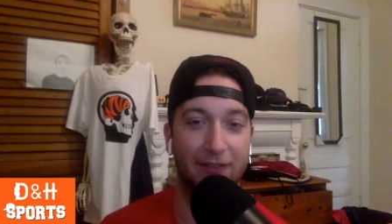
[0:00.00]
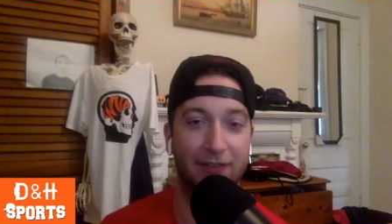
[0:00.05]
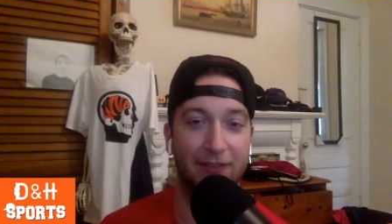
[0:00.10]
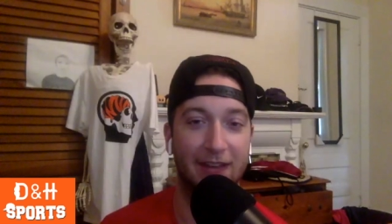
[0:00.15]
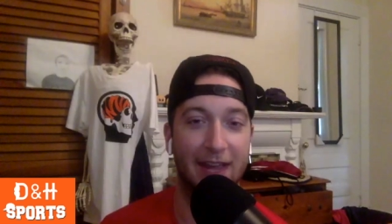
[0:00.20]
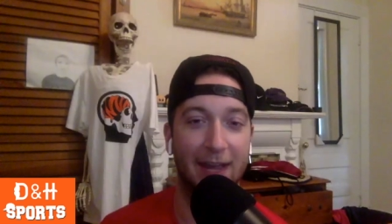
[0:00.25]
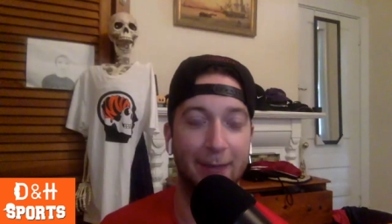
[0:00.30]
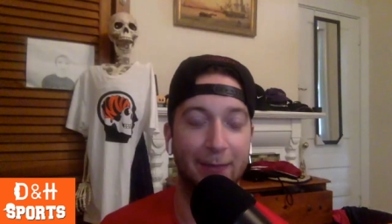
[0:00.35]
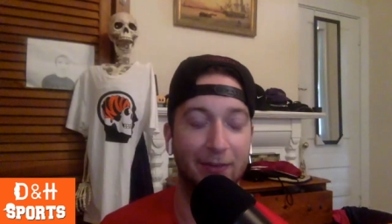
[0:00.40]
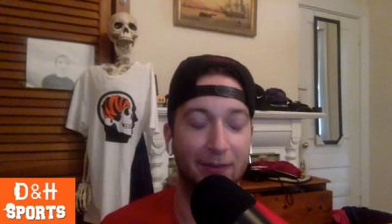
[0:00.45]

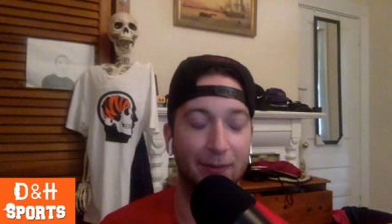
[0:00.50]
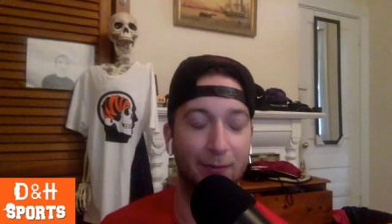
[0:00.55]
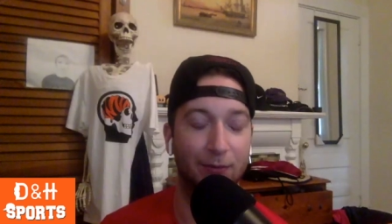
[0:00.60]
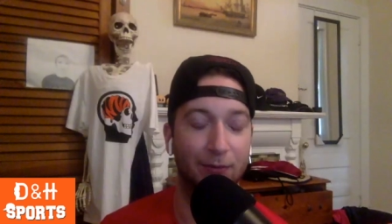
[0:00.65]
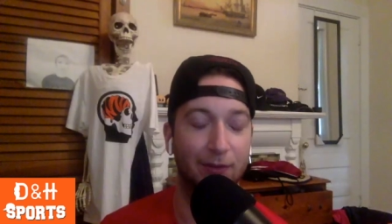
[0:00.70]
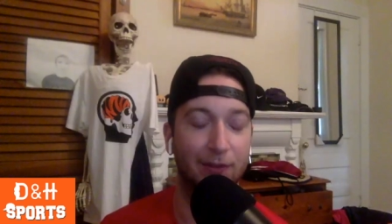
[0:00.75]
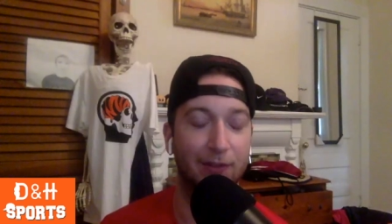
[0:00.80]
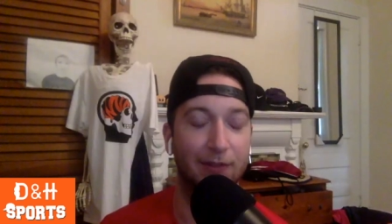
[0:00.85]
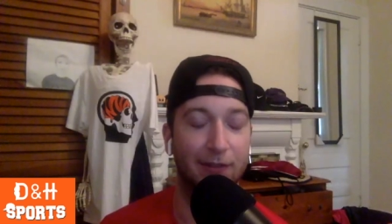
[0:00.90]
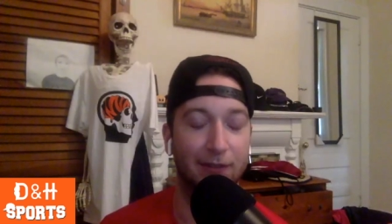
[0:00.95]
snaps in the
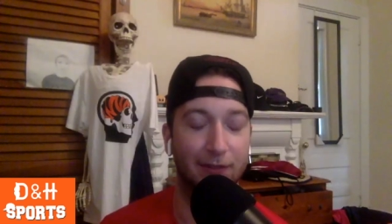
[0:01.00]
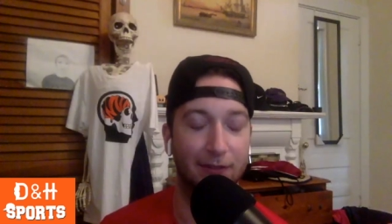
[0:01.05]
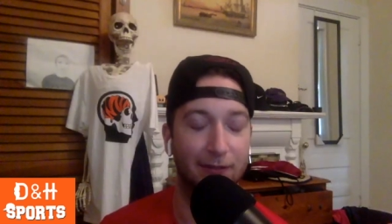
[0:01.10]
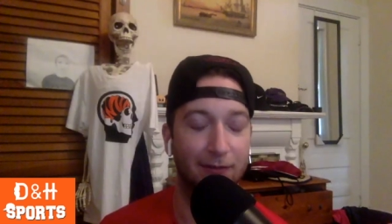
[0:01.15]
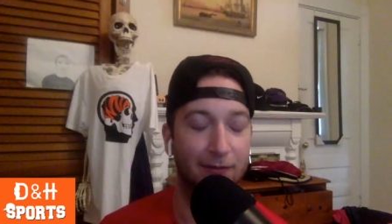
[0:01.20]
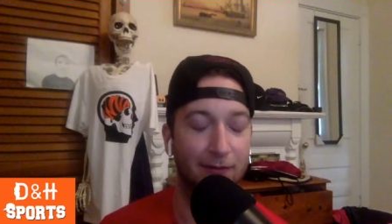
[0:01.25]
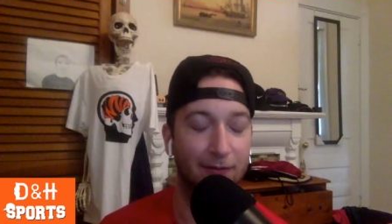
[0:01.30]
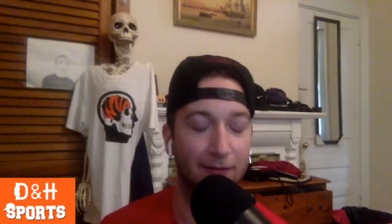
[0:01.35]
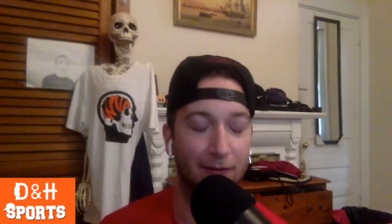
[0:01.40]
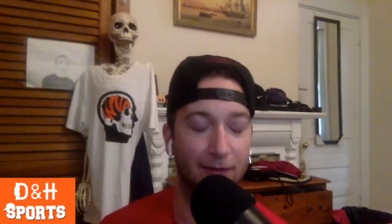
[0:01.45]

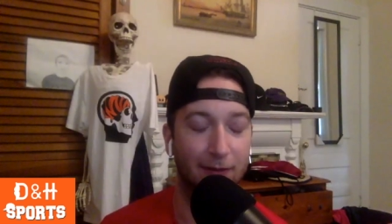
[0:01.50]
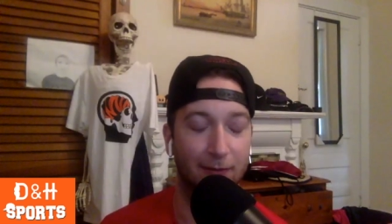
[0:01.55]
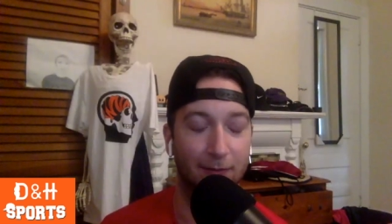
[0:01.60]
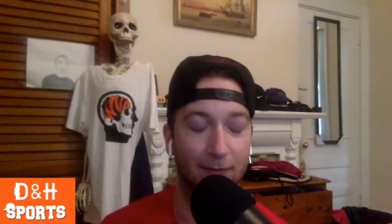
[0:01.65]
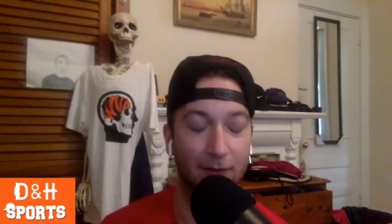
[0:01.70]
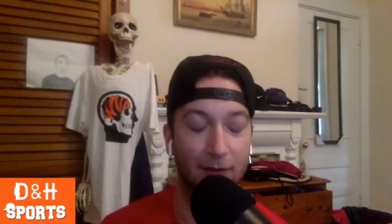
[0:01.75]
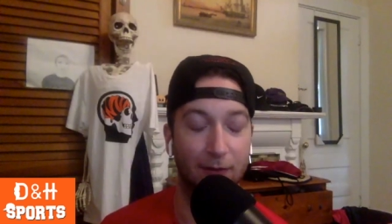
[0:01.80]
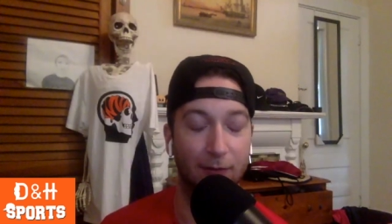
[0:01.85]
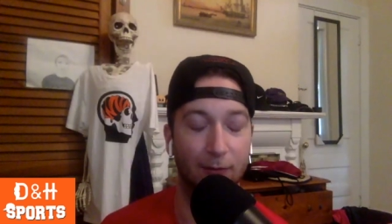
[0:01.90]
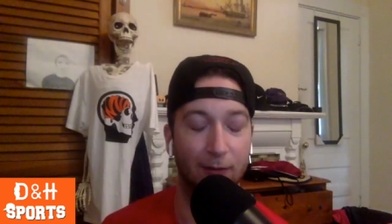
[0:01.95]
preseason for
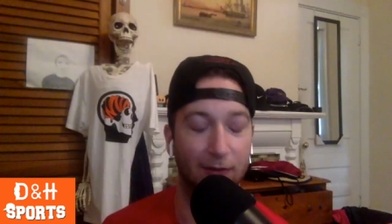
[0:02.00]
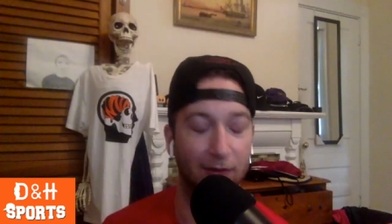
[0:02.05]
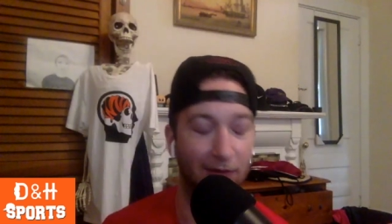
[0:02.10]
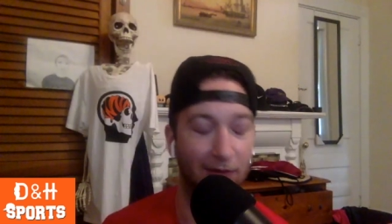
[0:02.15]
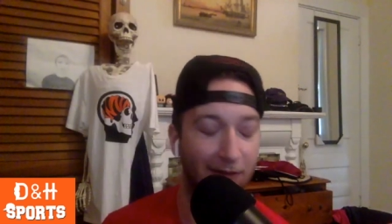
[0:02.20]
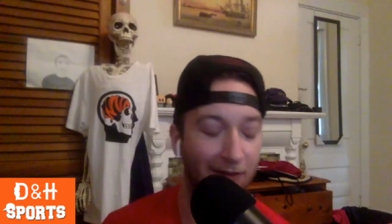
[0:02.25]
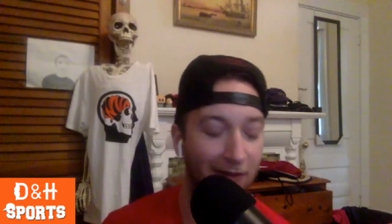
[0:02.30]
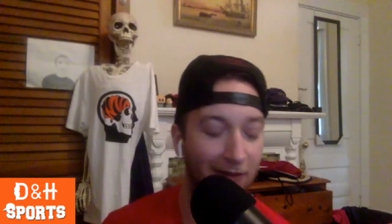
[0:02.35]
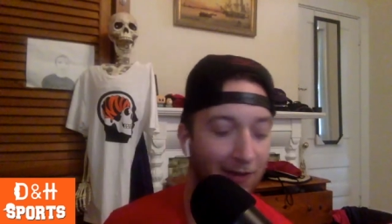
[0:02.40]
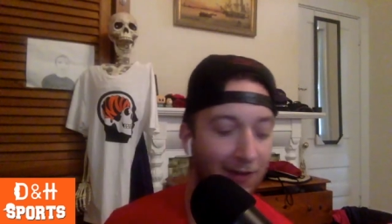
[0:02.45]
good
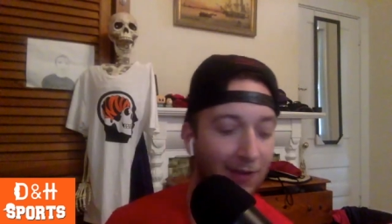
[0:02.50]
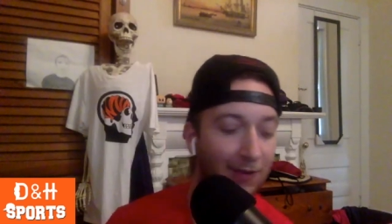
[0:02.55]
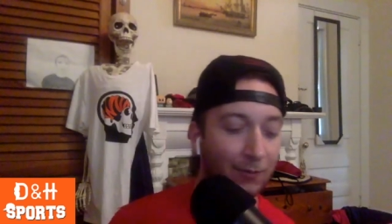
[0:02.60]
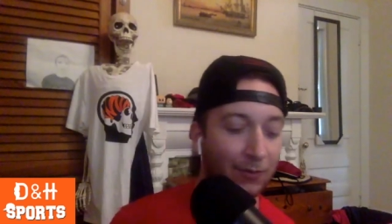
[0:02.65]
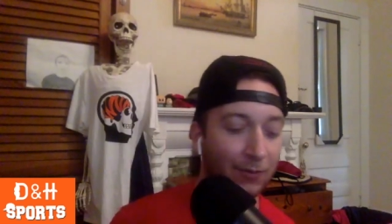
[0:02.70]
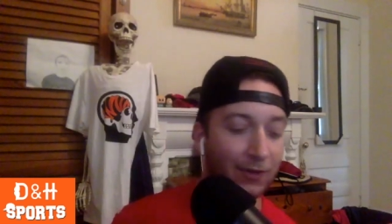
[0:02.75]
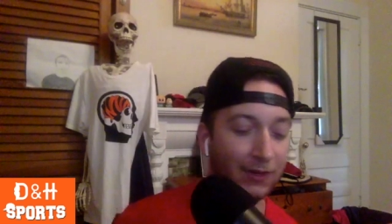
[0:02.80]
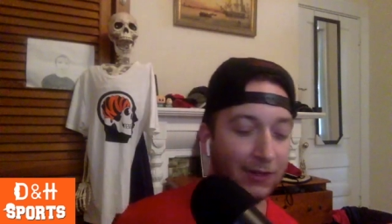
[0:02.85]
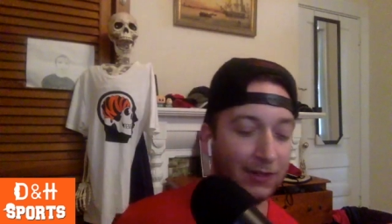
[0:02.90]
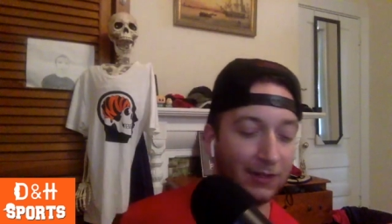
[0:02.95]
reason,
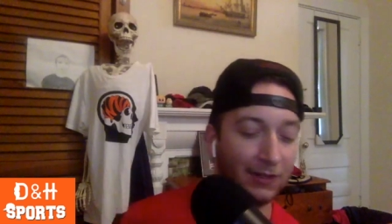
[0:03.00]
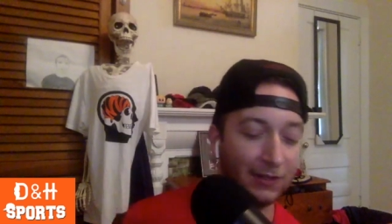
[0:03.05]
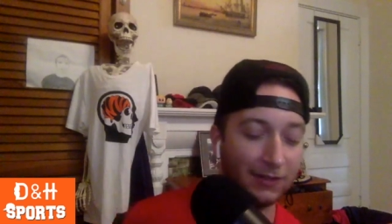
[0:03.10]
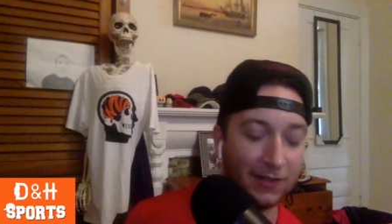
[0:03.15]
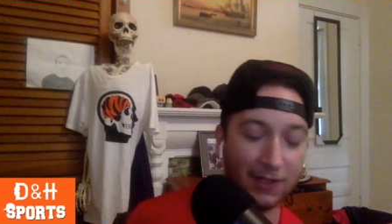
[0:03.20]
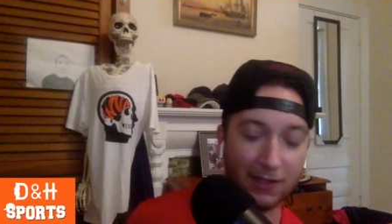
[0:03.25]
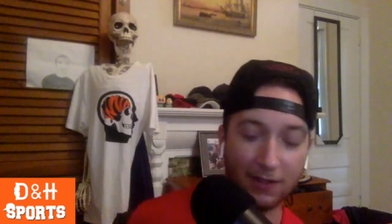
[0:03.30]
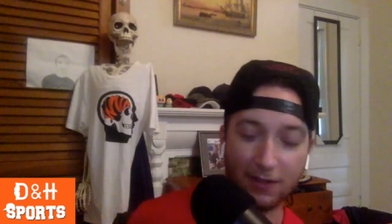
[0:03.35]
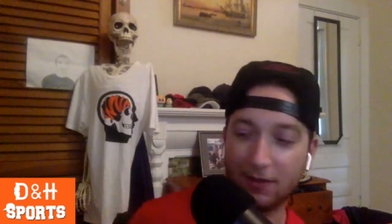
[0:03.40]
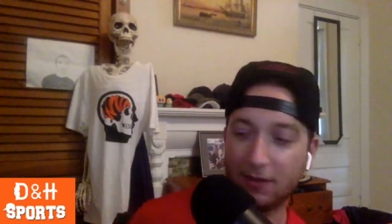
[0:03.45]
but he is
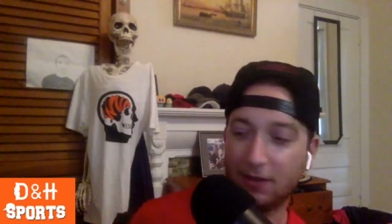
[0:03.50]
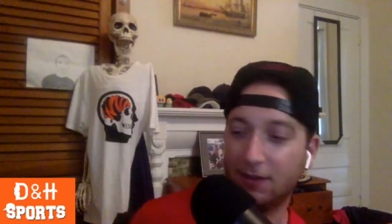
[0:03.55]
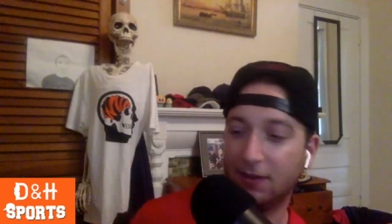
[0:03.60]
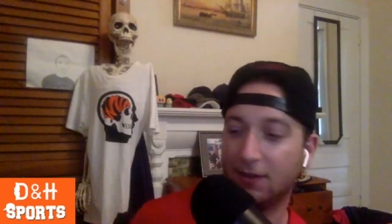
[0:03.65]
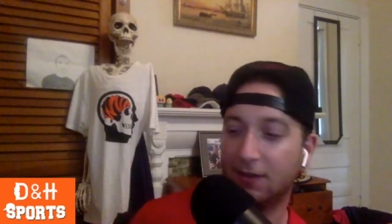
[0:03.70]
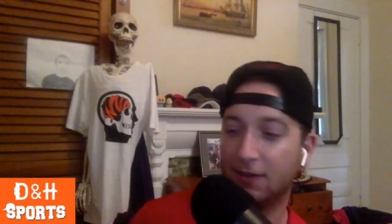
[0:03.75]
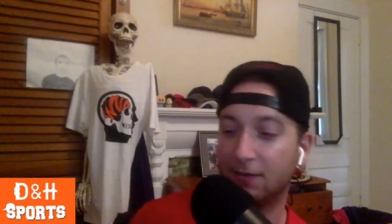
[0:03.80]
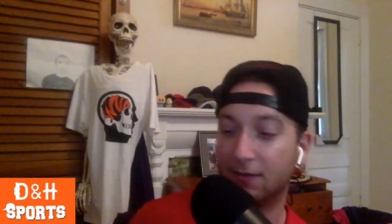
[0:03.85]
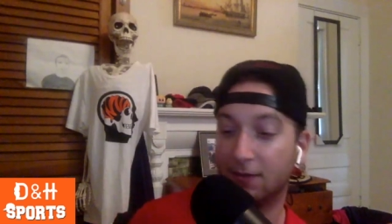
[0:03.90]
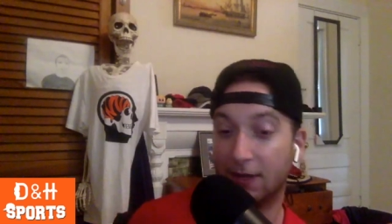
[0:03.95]
healthy
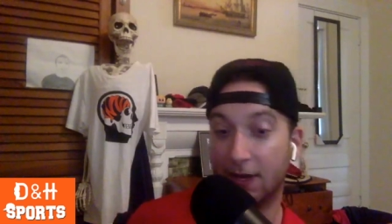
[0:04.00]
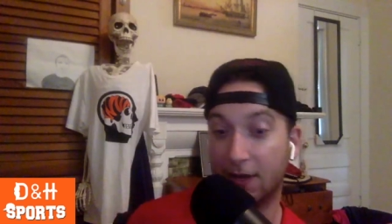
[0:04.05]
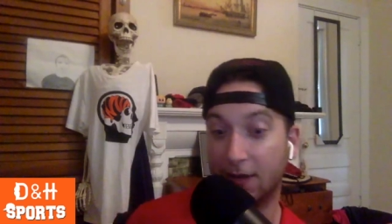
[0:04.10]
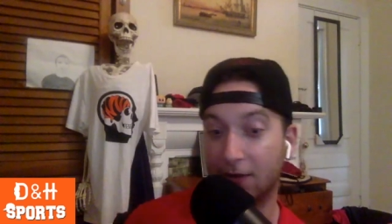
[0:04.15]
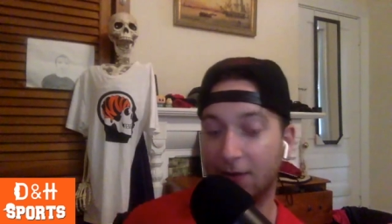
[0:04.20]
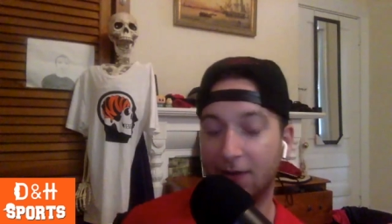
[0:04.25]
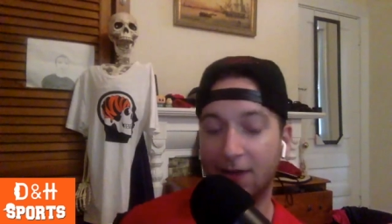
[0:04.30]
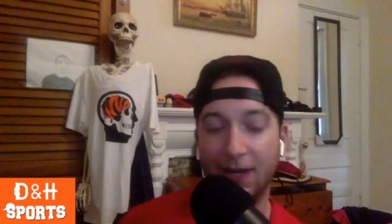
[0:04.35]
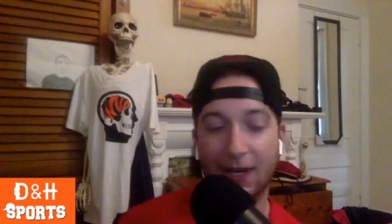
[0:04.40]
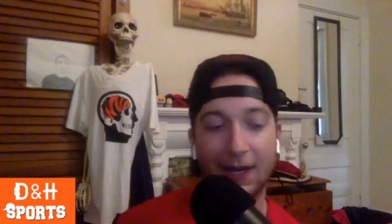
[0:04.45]
for
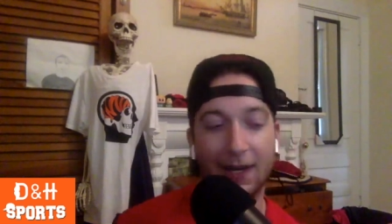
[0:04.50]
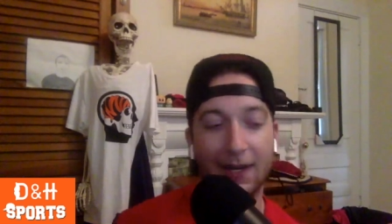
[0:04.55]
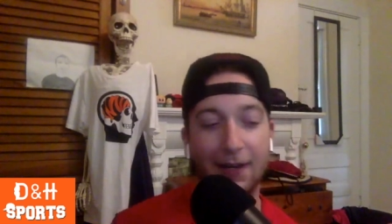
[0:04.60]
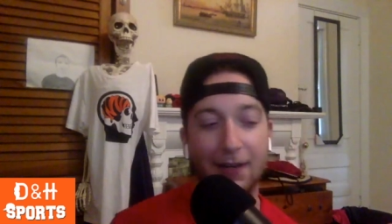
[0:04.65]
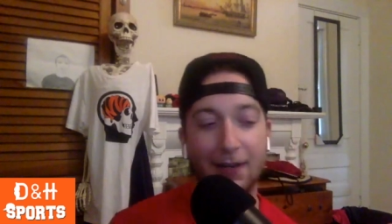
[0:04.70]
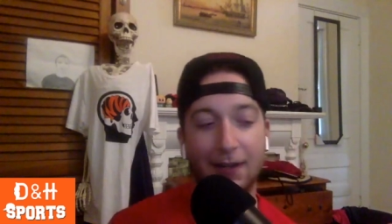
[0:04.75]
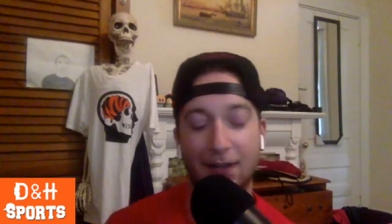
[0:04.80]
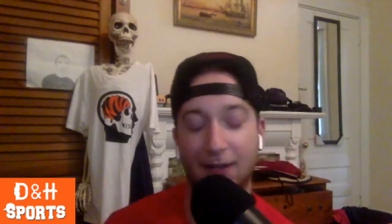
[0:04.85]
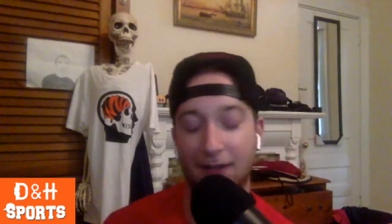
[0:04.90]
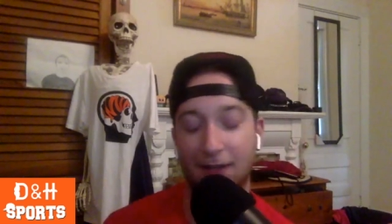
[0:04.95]
now,
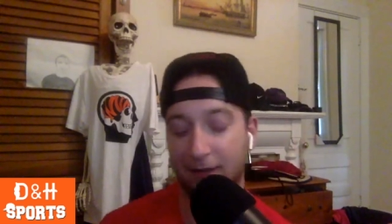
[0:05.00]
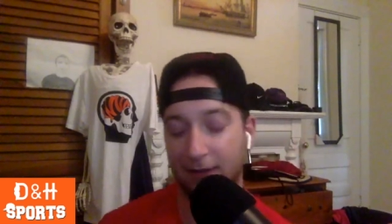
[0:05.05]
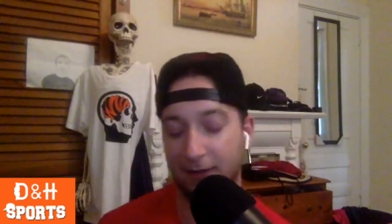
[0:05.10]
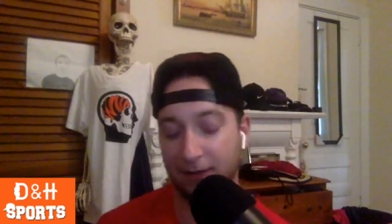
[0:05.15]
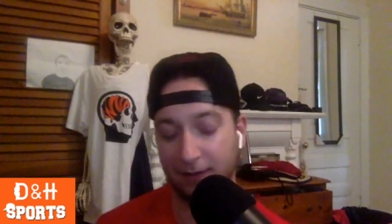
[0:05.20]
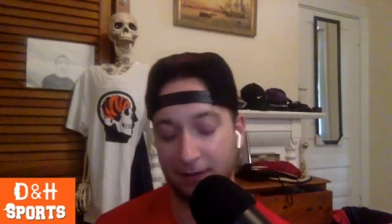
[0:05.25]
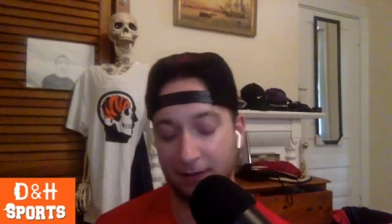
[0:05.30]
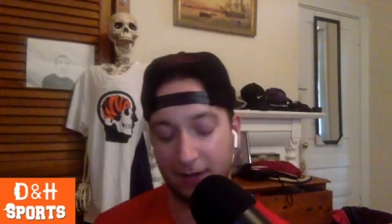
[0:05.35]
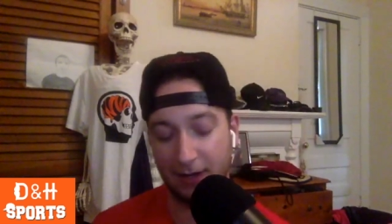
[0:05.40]
and he is